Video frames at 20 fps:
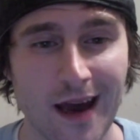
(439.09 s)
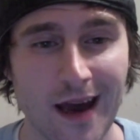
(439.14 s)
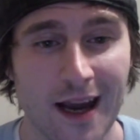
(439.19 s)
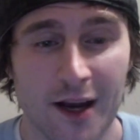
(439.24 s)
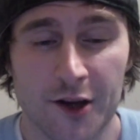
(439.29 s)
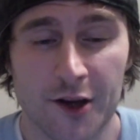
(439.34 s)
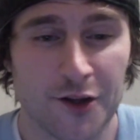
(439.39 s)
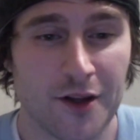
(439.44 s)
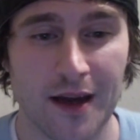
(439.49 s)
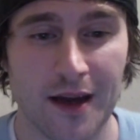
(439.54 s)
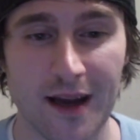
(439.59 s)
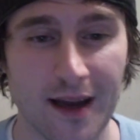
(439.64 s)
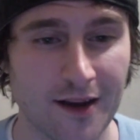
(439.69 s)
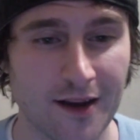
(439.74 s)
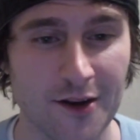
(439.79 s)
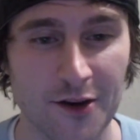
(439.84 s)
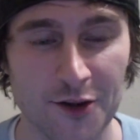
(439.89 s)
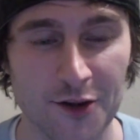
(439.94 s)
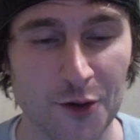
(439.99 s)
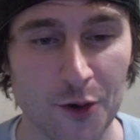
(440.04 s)
I could
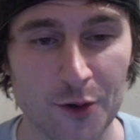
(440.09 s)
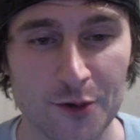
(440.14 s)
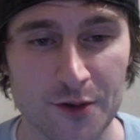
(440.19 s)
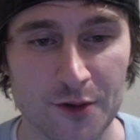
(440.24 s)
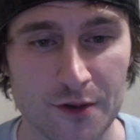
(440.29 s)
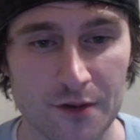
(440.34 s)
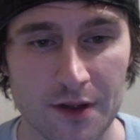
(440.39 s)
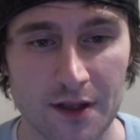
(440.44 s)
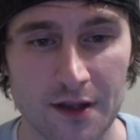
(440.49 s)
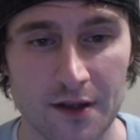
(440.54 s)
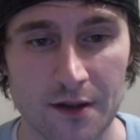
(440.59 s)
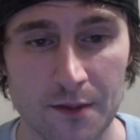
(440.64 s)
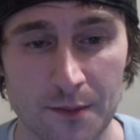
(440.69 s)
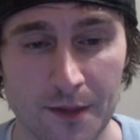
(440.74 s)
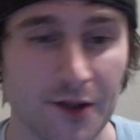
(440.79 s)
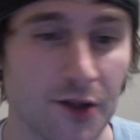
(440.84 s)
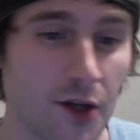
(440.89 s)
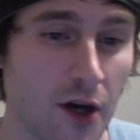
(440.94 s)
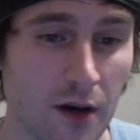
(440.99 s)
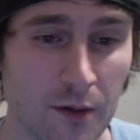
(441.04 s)
have told you that
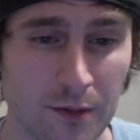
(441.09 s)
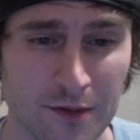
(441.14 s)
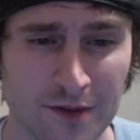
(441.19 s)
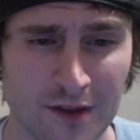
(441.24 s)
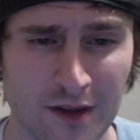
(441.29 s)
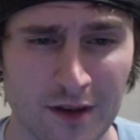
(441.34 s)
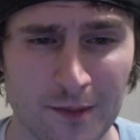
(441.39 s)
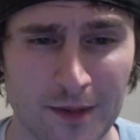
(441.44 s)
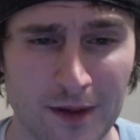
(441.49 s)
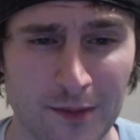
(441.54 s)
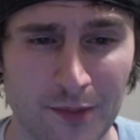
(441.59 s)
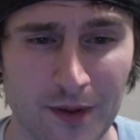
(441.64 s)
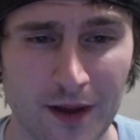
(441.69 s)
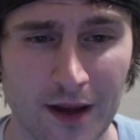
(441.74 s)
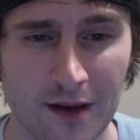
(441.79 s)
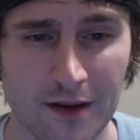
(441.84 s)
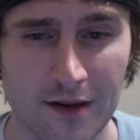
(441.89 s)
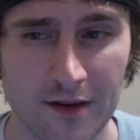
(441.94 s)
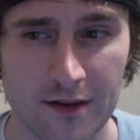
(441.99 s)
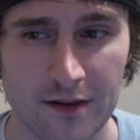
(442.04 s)
MacDonald was going to beat
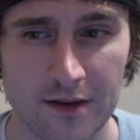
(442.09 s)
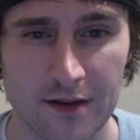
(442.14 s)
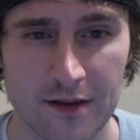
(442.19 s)
Penn.